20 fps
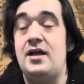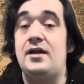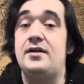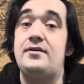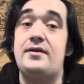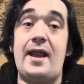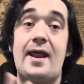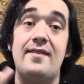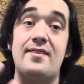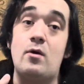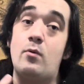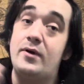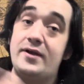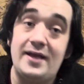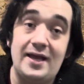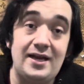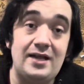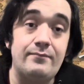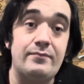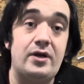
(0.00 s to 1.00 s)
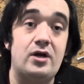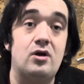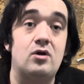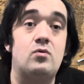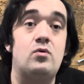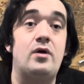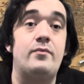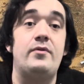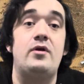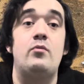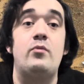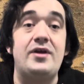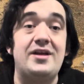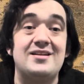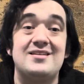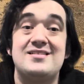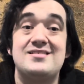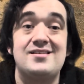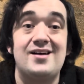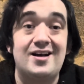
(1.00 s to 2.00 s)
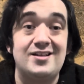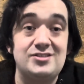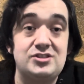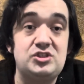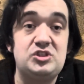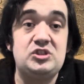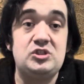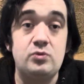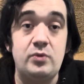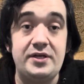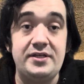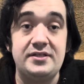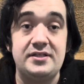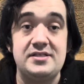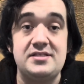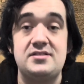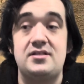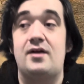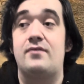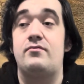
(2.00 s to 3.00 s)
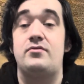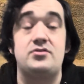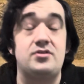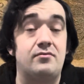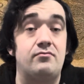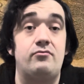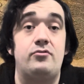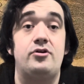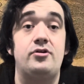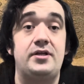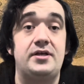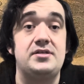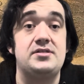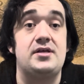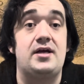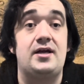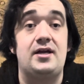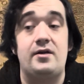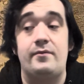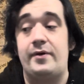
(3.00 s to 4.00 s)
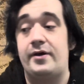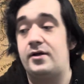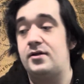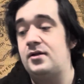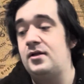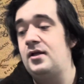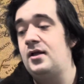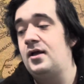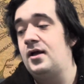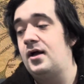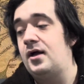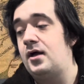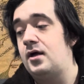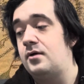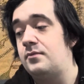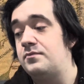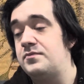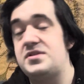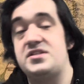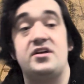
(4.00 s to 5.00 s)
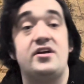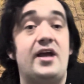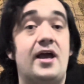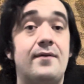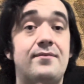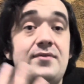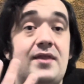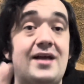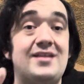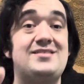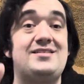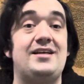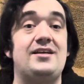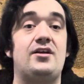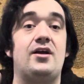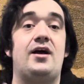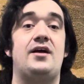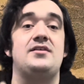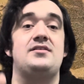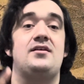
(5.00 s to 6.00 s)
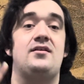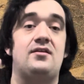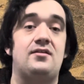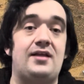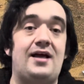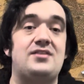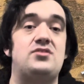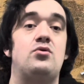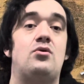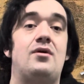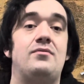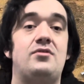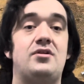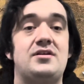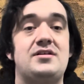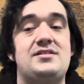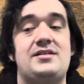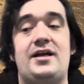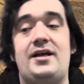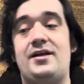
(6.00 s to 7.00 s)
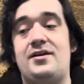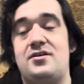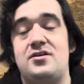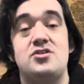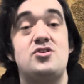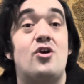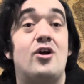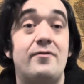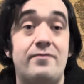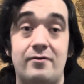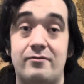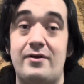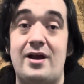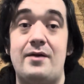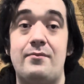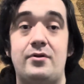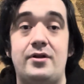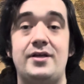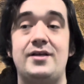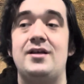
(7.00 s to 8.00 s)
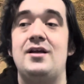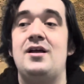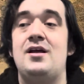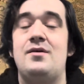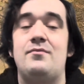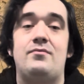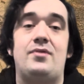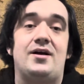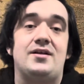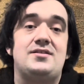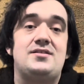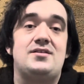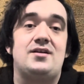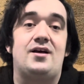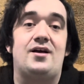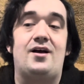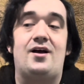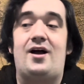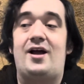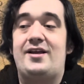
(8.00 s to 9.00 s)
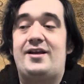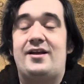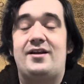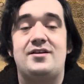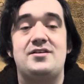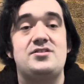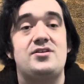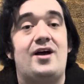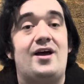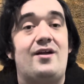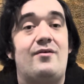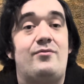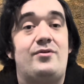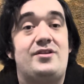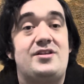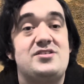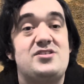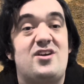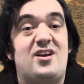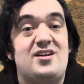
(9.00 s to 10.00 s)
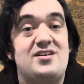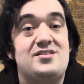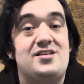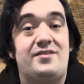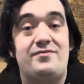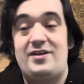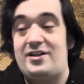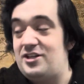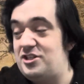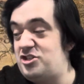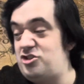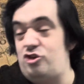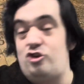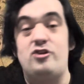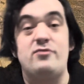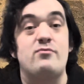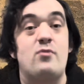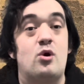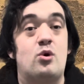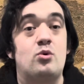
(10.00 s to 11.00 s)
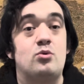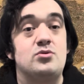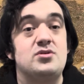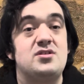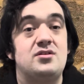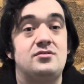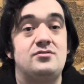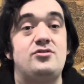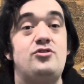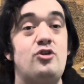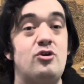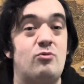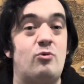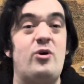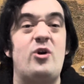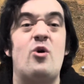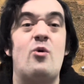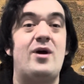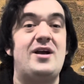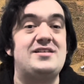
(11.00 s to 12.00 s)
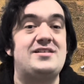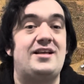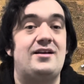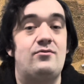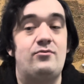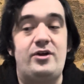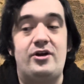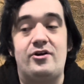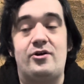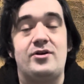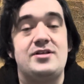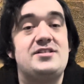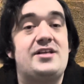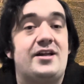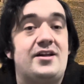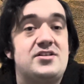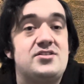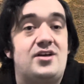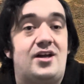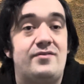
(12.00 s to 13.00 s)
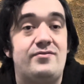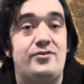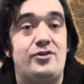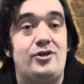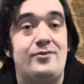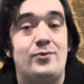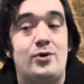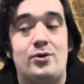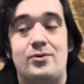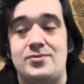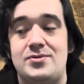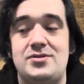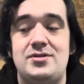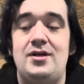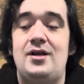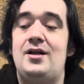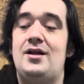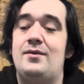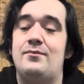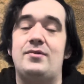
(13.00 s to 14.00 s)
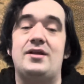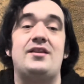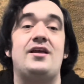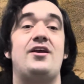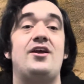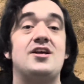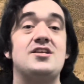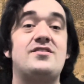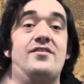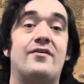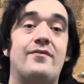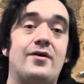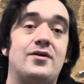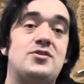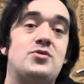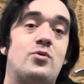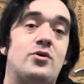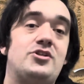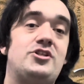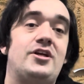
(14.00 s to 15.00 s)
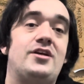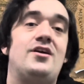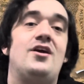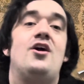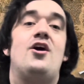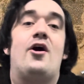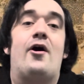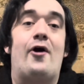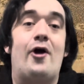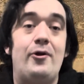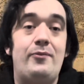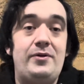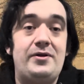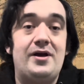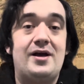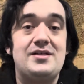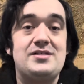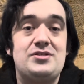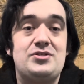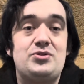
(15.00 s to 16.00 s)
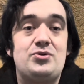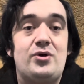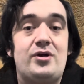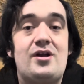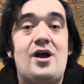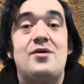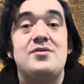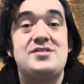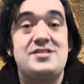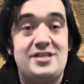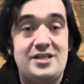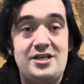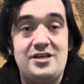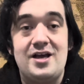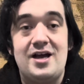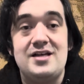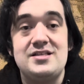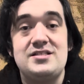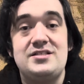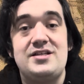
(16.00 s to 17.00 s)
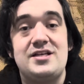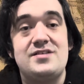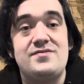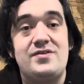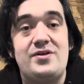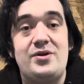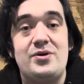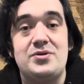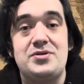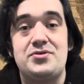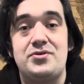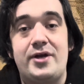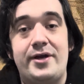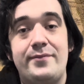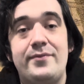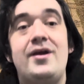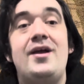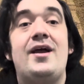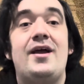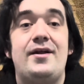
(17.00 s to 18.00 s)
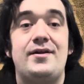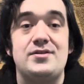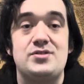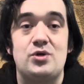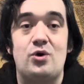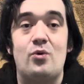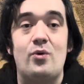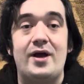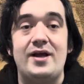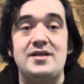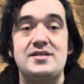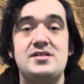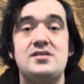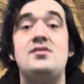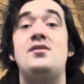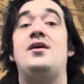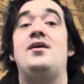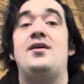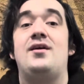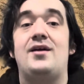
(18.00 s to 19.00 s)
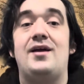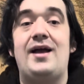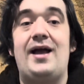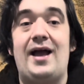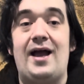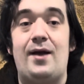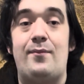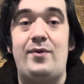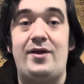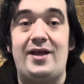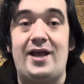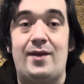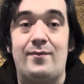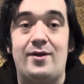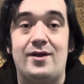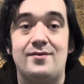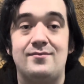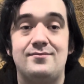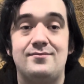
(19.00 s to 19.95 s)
Now that we're getting better equipment, we can start doing this stuff, which I'm really excited about. So yeah, that's it, guys. That's all I'm gonna say. Sorry for rambling, but I get excited with this kind of stuff, and it's new models. We always get excited for new models. But thank you guys so very much for watching. Hope you guys enjoyed. I'll see you guys in the next video stream, and as always, happy gaming.